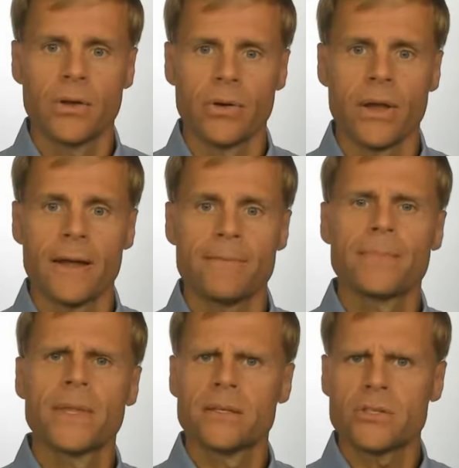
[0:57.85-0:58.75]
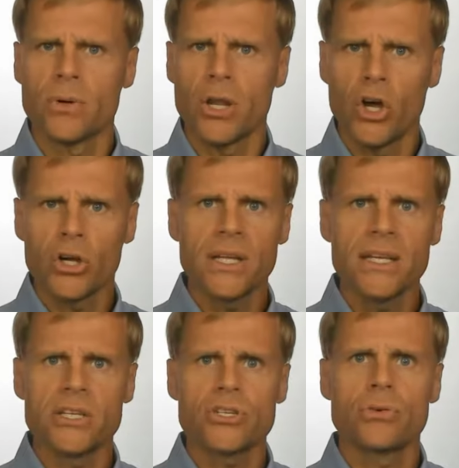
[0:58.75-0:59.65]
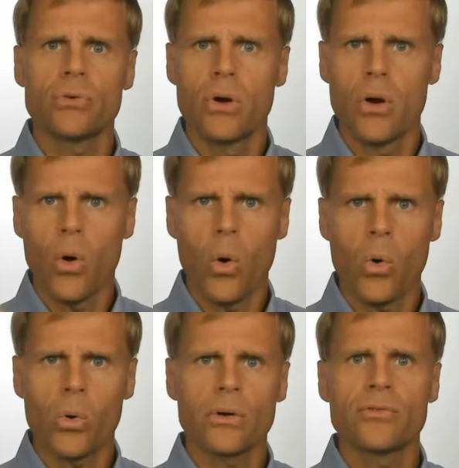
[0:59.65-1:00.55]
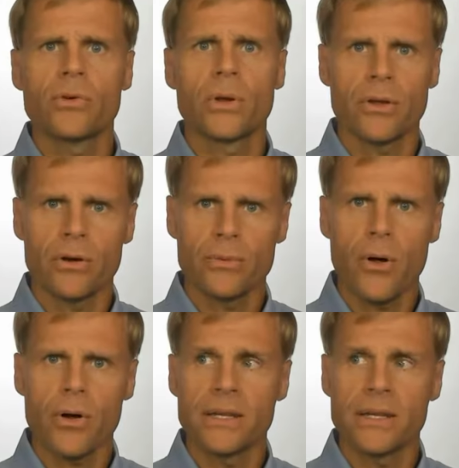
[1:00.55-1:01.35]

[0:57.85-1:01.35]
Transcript: Okay, so an unconditional order for a third party